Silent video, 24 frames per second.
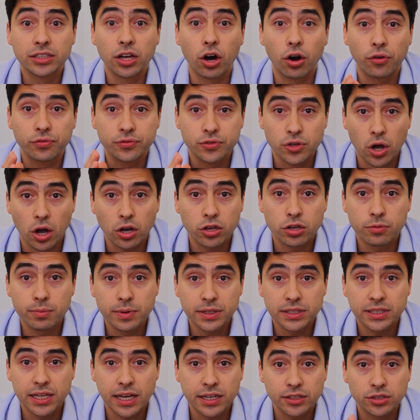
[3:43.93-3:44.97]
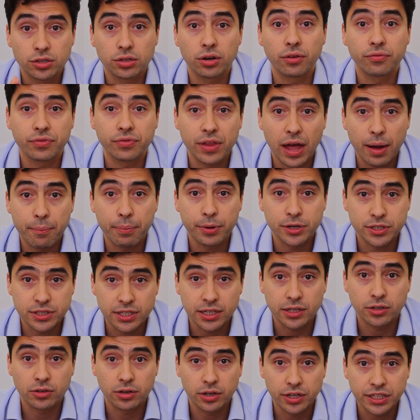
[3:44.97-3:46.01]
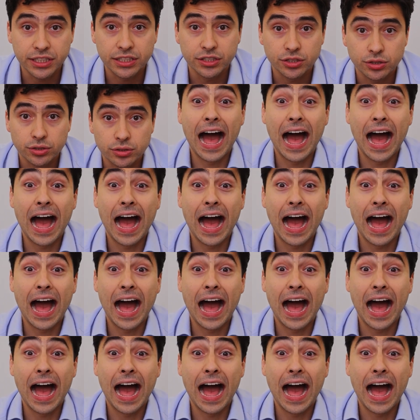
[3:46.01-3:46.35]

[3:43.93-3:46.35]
of documentation of that particular issue.